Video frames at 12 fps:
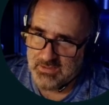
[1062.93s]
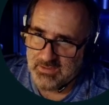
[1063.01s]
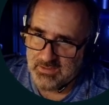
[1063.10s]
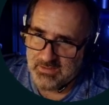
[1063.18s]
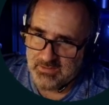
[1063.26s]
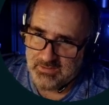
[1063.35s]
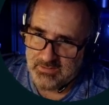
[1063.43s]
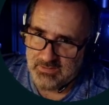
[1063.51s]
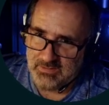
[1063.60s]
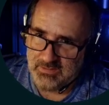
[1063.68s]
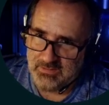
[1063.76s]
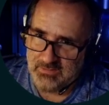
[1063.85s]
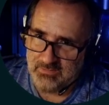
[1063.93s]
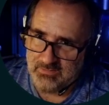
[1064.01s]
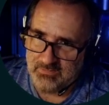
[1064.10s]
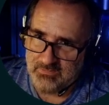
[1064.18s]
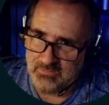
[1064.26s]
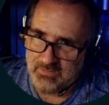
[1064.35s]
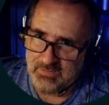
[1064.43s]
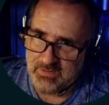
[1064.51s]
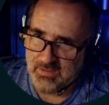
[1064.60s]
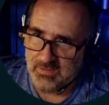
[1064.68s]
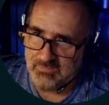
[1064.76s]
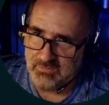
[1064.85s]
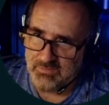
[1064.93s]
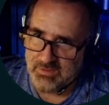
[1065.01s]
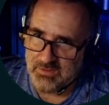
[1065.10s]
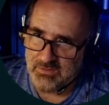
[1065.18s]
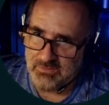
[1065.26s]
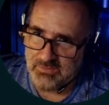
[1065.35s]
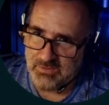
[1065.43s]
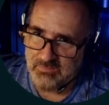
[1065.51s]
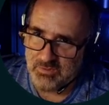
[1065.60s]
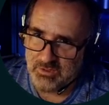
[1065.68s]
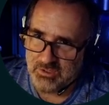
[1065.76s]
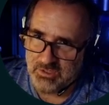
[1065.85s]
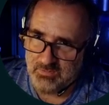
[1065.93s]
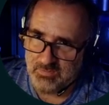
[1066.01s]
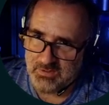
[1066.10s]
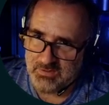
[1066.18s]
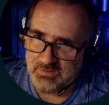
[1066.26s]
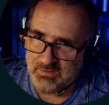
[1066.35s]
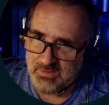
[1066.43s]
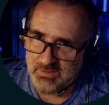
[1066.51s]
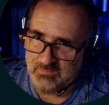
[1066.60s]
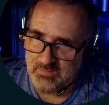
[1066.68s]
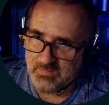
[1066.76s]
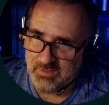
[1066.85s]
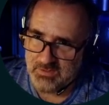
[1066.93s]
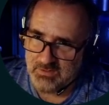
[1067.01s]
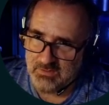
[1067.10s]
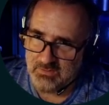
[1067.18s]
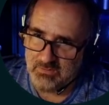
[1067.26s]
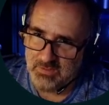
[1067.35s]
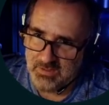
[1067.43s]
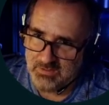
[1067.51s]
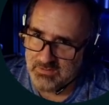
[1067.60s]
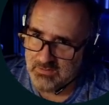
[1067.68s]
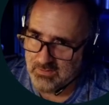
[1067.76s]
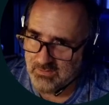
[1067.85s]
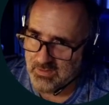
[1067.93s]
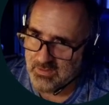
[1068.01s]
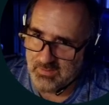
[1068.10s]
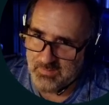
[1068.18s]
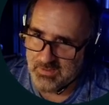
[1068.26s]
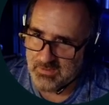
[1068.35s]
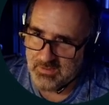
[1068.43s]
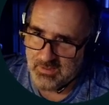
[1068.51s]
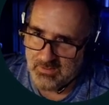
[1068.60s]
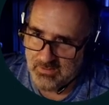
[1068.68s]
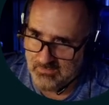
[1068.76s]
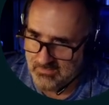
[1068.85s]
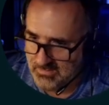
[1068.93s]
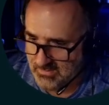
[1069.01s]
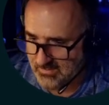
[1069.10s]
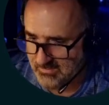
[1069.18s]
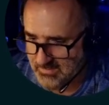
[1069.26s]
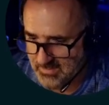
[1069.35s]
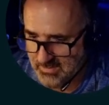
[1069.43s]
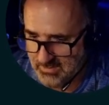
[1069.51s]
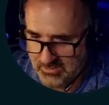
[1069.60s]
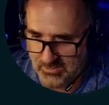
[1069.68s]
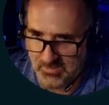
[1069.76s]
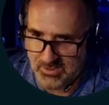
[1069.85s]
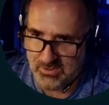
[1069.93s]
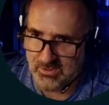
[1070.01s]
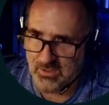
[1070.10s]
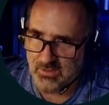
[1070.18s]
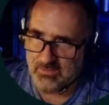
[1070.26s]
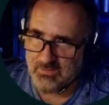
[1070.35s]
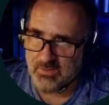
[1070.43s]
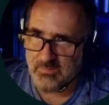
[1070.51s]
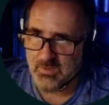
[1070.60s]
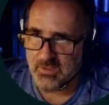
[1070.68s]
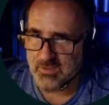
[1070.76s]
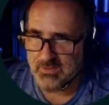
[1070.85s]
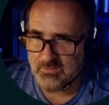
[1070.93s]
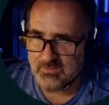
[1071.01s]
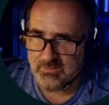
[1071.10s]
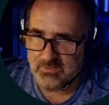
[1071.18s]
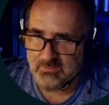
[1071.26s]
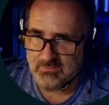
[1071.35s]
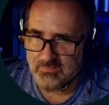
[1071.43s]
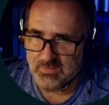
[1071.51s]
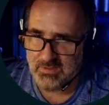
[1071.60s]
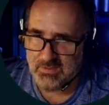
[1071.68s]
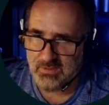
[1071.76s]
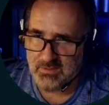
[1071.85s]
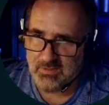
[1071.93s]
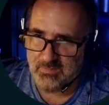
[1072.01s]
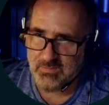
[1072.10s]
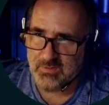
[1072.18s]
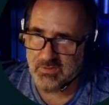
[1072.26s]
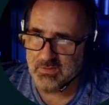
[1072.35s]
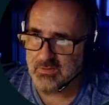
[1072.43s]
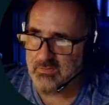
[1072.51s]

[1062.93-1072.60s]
And then I have to redo input shaping since I replaced the tool heads, so I commented that out. So should be good to go. I'm ready to restart Klipper